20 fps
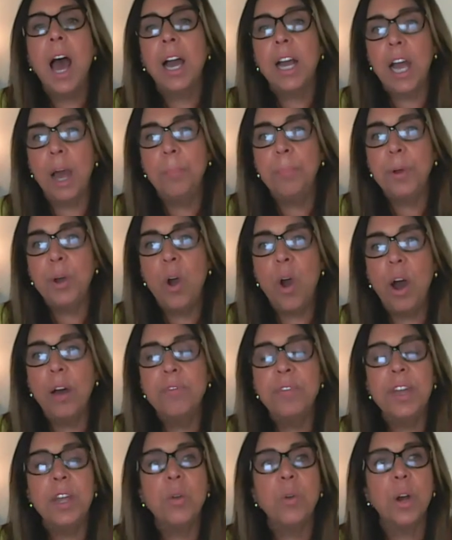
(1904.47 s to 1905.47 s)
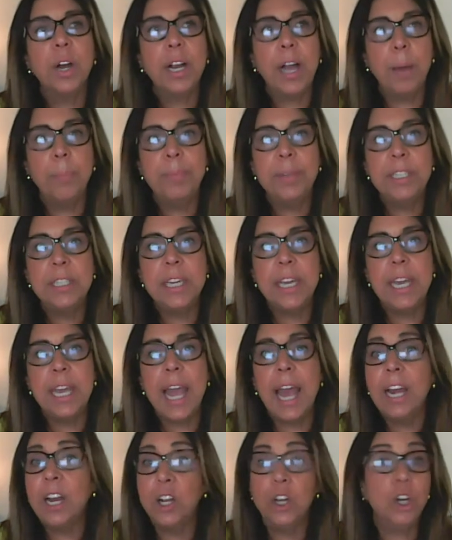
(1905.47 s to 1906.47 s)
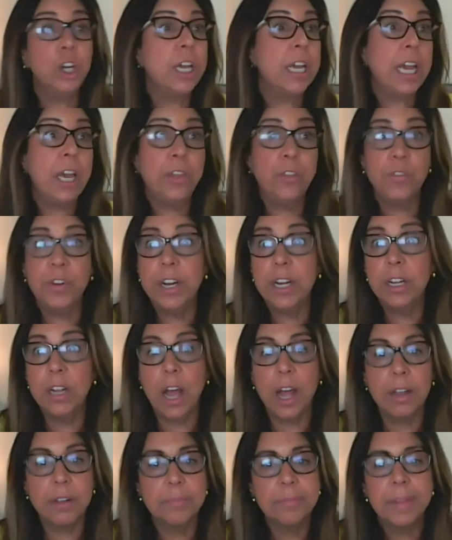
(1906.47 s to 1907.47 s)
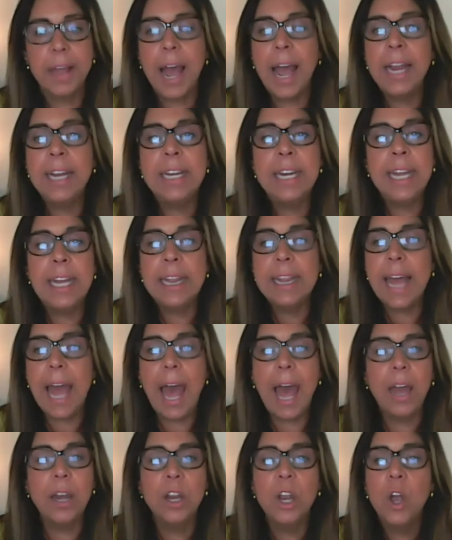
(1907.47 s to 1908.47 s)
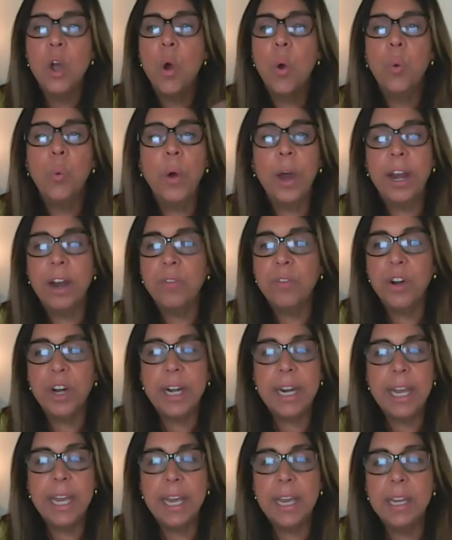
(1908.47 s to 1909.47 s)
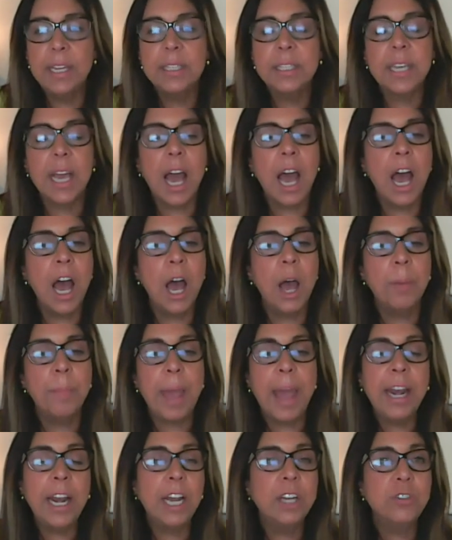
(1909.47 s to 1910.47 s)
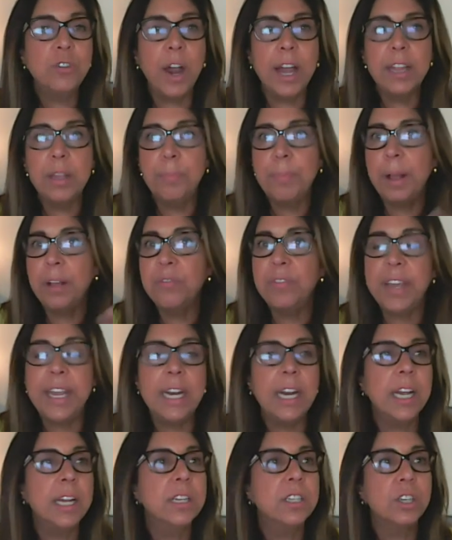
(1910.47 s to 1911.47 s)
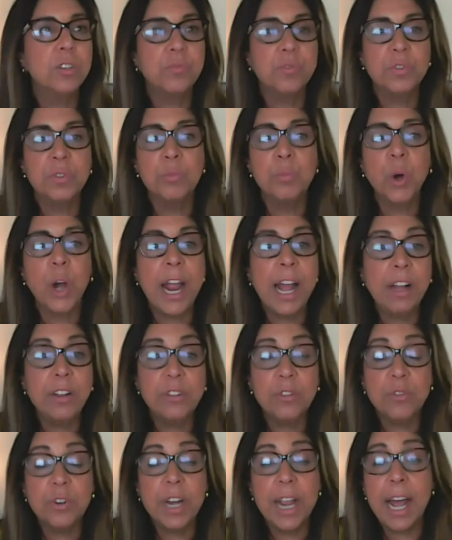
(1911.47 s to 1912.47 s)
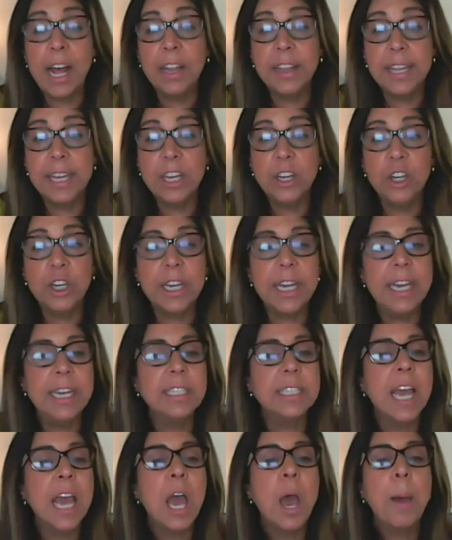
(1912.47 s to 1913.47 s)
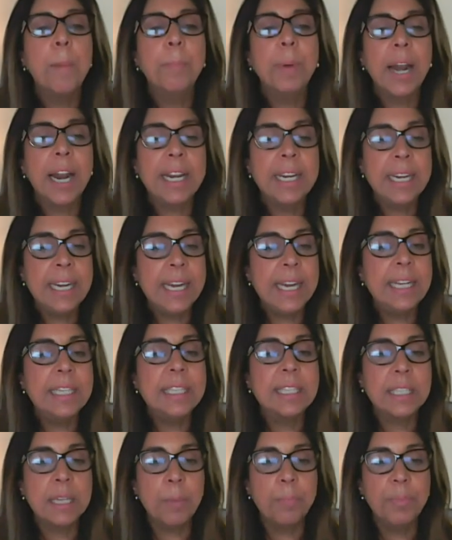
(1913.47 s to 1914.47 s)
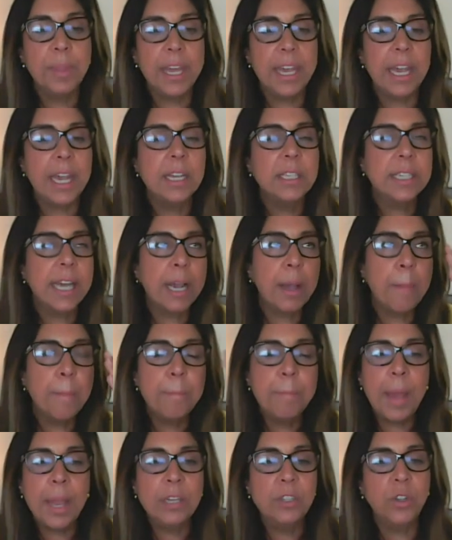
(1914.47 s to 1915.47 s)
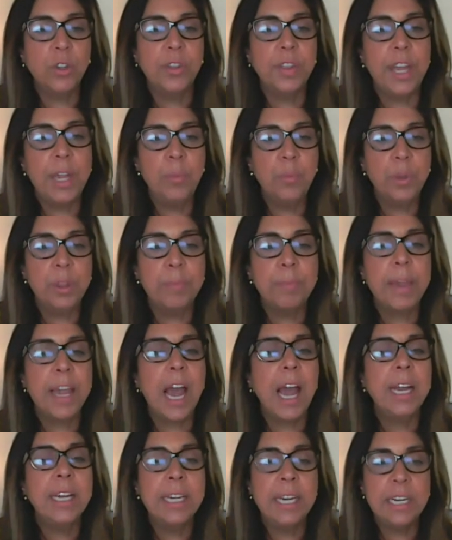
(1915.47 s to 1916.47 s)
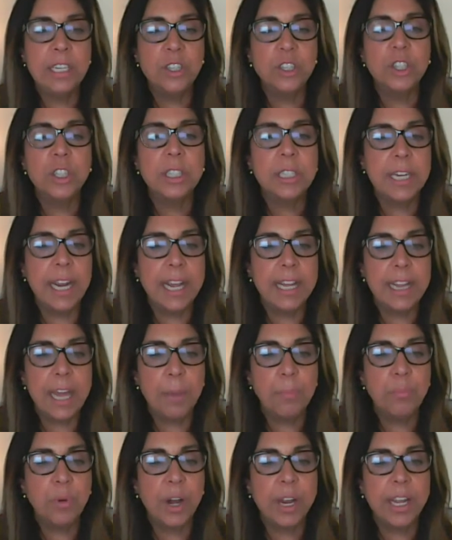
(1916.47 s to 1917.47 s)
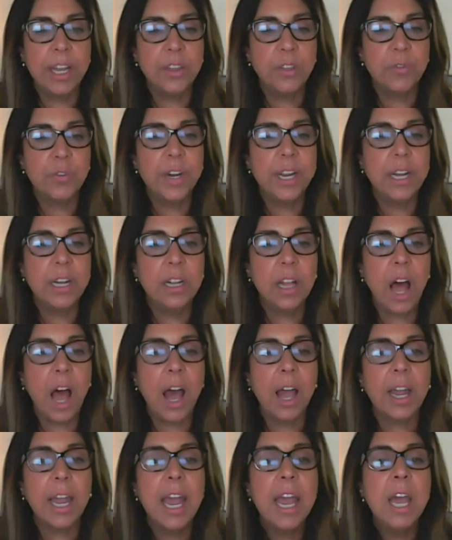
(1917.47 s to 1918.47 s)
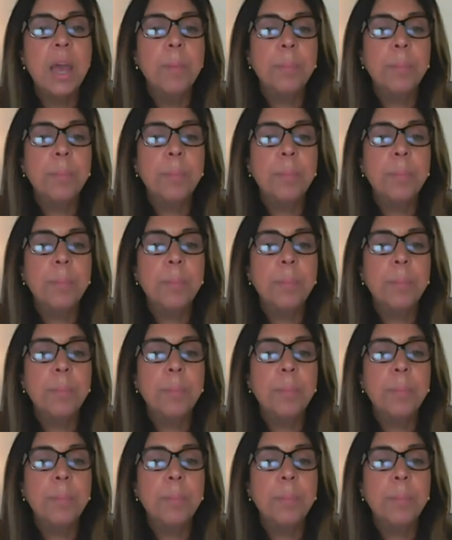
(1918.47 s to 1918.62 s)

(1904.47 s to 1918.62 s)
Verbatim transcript: a cup of coffee or a cup of tea and a cookie at 3 o'clock. I need that, whatever it is. Um, and I try the Belvita and the, the more health, healthy cookies, but I need something. It's like a mental thing with me. I need to just take that break at 3 o'clock